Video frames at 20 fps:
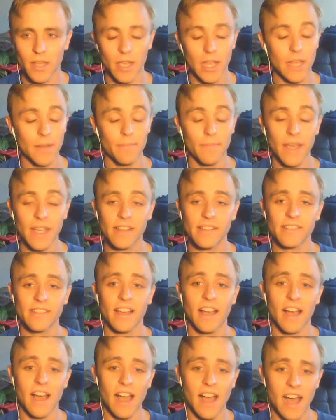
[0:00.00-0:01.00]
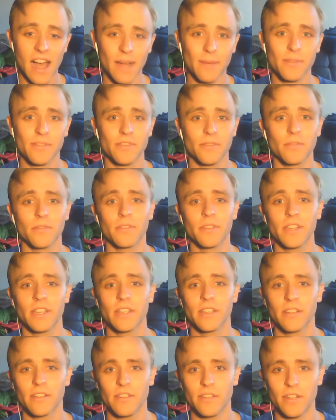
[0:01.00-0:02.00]
It makes
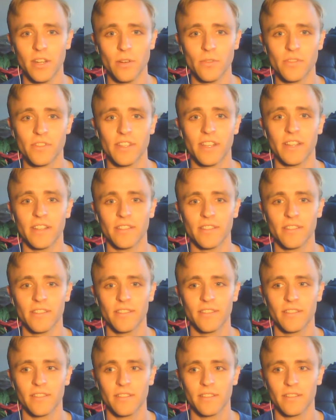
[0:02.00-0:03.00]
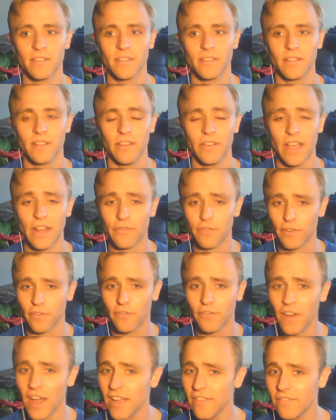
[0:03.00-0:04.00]
absolutely no sense. And
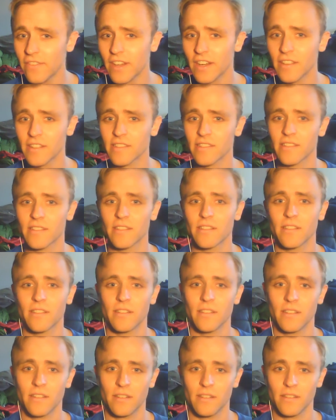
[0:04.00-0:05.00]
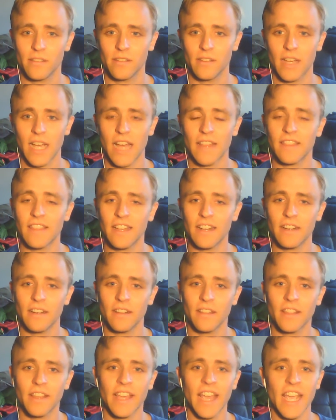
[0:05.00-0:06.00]
for 5 minutes at the
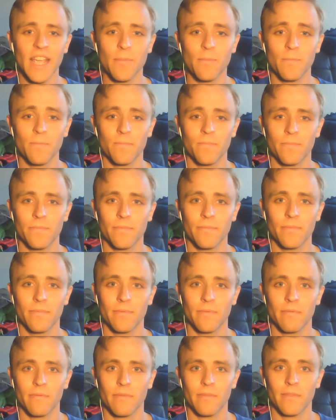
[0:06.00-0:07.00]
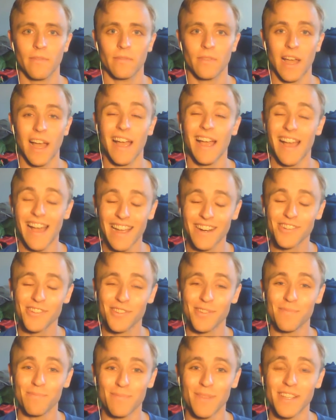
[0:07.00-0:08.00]
end of the game, I
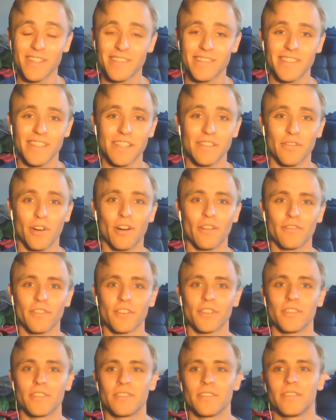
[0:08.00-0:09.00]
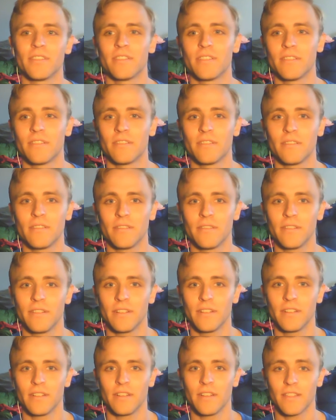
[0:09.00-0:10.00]
actually missed Steve Alford.
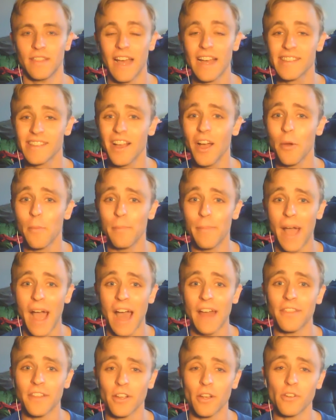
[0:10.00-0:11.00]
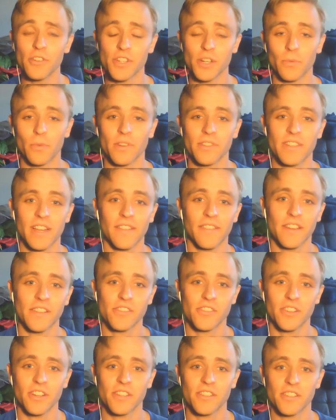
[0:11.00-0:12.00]
That's how bad the coaching was down that
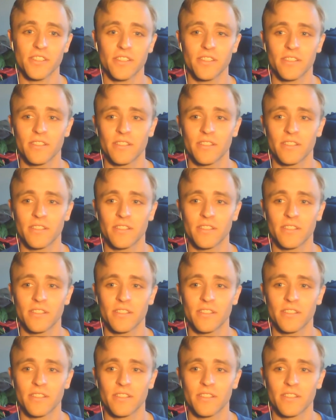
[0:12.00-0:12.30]
stretch.